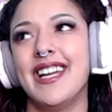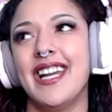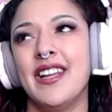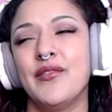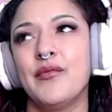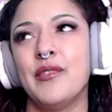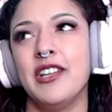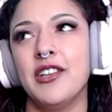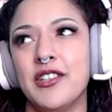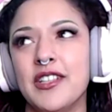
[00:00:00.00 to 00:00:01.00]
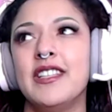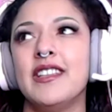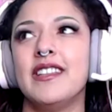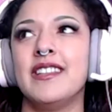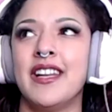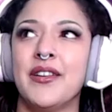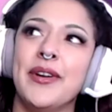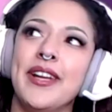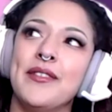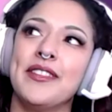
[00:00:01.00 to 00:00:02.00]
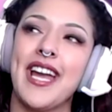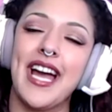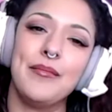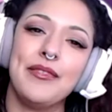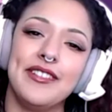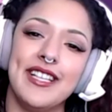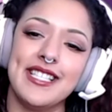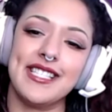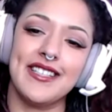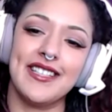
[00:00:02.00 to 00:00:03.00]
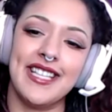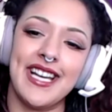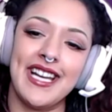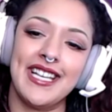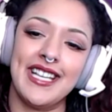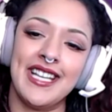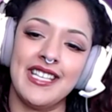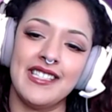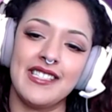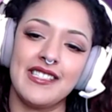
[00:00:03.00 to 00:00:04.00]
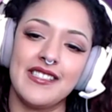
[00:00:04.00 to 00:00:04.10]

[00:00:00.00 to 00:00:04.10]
if we could get away with capitalizing on that and